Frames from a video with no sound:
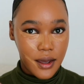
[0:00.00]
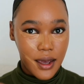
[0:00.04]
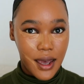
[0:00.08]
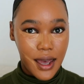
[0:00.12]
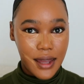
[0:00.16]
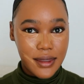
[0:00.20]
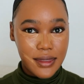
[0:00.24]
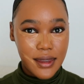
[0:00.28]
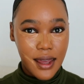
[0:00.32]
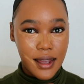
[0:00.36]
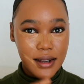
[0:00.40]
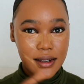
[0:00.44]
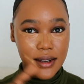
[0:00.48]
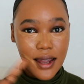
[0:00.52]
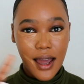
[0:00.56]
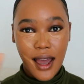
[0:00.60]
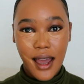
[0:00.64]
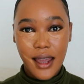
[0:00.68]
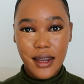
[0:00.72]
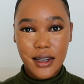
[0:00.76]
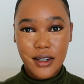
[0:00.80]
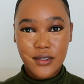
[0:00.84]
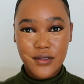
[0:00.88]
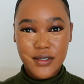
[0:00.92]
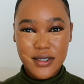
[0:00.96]
And that
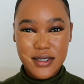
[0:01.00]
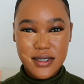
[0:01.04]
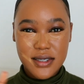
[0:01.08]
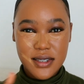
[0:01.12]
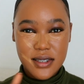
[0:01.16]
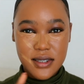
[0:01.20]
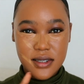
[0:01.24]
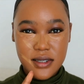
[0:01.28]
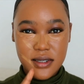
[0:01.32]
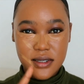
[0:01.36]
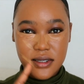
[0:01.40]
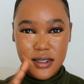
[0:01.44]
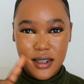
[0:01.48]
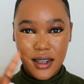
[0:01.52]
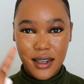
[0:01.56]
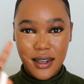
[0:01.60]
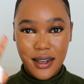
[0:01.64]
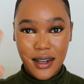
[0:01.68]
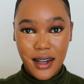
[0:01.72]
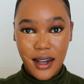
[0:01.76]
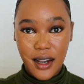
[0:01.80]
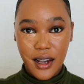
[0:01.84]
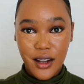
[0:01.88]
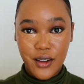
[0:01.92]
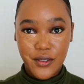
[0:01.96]
kind of assists
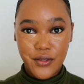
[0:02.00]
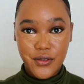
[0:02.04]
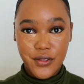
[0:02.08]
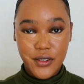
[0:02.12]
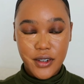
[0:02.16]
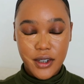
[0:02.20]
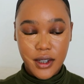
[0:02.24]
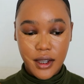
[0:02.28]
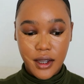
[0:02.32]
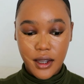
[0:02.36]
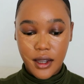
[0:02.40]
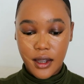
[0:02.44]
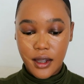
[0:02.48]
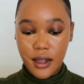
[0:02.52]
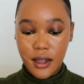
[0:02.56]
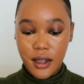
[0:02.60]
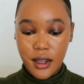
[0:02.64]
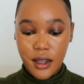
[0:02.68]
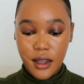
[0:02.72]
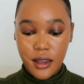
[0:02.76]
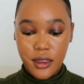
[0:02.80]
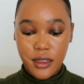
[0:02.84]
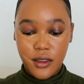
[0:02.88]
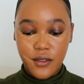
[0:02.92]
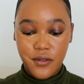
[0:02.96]
in lifting
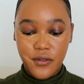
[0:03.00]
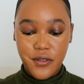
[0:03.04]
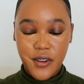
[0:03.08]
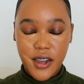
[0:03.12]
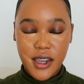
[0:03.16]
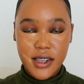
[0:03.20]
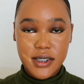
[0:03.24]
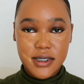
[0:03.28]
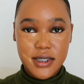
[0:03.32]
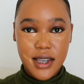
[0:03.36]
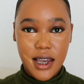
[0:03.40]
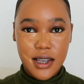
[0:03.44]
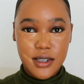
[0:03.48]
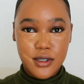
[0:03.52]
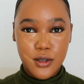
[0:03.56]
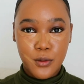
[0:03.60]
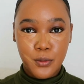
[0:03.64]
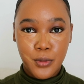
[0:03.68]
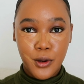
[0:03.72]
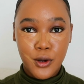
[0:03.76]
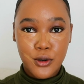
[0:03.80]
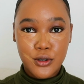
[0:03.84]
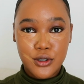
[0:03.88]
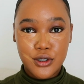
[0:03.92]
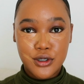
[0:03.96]
the face as
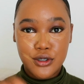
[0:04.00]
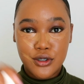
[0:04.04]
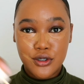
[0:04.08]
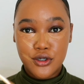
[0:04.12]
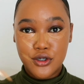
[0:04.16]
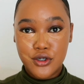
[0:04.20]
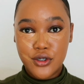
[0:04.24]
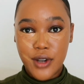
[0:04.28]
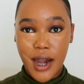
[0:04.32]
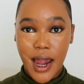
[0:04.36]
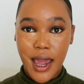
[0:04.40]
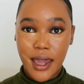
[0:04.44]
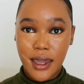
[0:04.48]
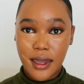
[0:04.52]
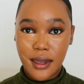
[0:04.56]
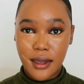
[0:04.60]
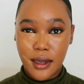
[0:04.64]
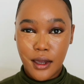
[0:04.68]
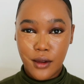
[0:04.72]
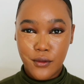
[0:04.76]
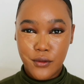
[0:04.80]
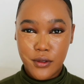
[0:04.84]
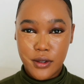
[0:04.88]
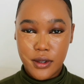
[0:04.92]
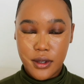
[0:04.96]
opposed to
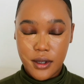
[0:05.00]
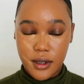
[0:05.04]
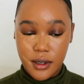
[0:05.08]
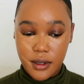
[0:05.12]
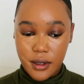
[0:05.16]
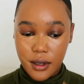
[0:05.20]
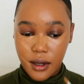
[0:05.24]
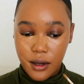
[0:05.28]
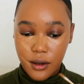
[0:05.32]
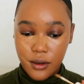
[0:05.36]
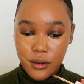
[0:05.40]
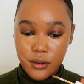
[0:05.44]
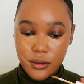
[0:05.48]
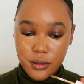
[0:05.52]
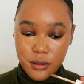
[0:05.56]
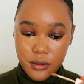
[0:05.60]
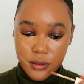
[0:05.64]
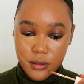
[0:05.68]
dragging everything down.